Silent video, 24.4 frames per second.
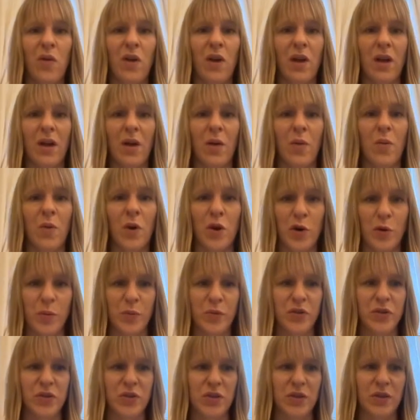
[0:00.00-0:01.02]
uh, what
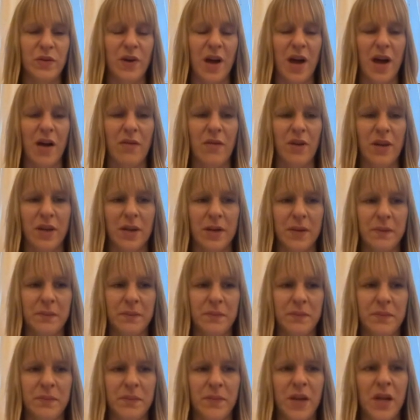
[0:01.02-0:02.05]
options you have here.
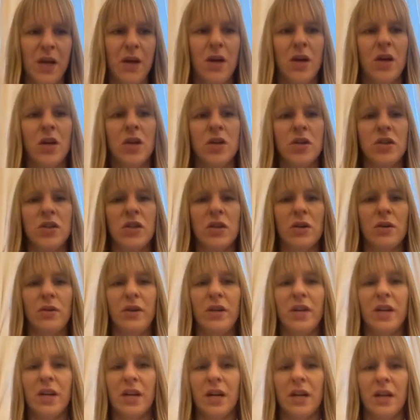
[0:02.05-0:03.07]
So
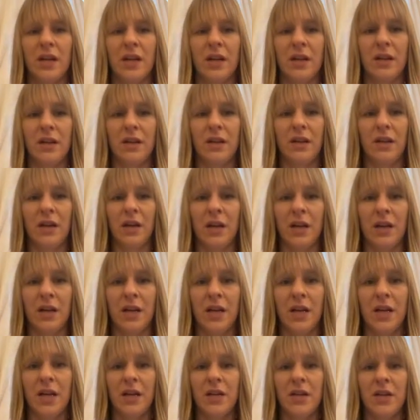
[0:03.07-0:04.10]
you can, uh,
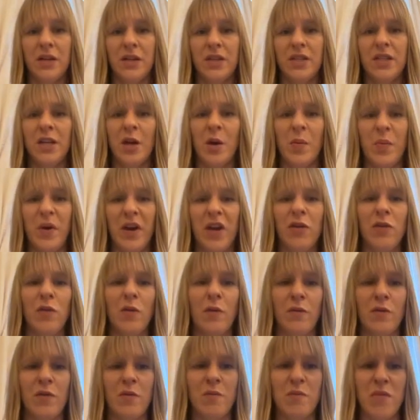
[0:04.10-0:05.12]
here you see a picture
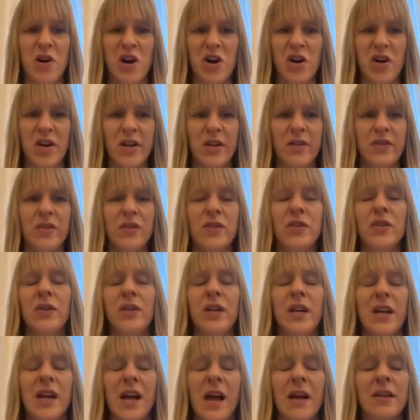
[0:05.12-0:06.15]
of the market. So you
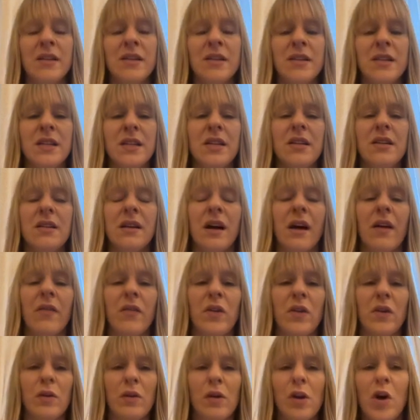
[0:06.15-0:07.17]
can see that
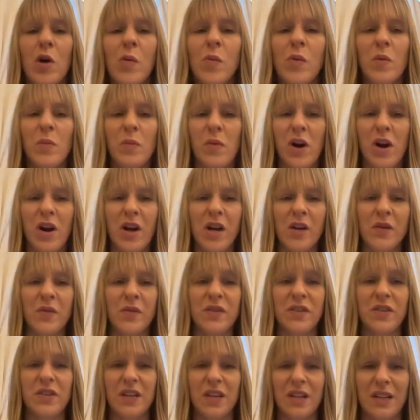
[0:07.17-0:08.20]
the global market for
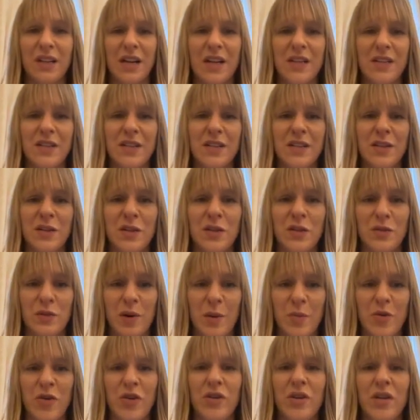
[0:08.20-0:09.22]
cell lysis and
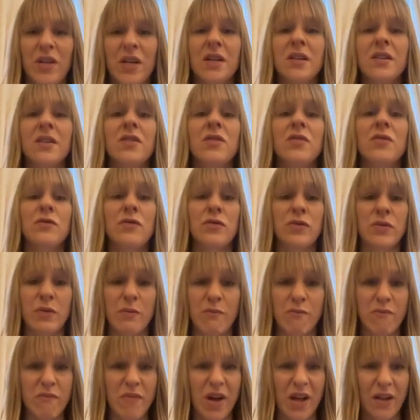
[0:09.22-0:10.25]
disruption is
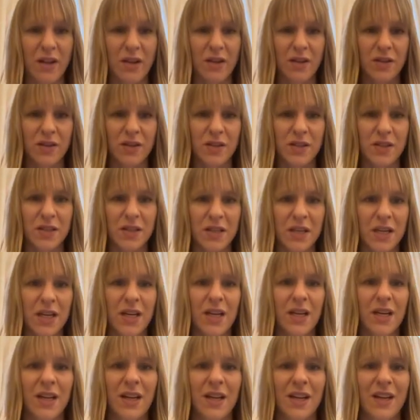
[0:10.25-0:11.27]
tremendous.
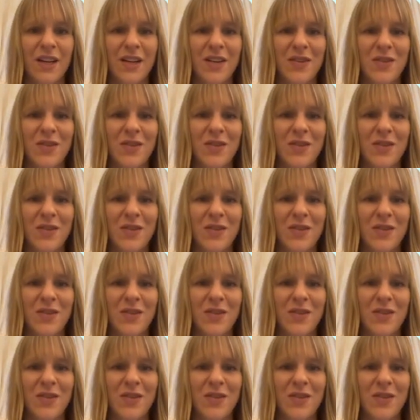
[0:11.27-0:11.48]
Uh,